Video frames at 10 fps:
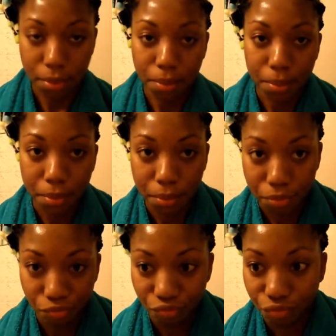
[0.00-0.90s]

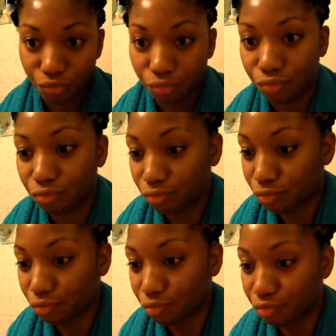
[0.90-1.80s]

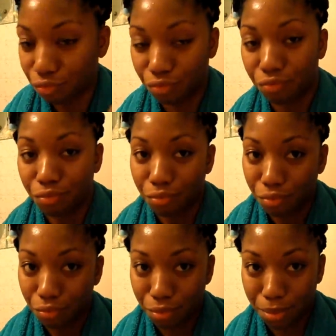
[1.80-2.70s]

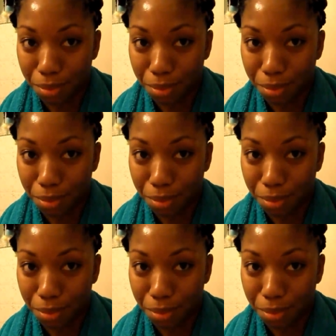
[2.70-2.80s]
[no speech]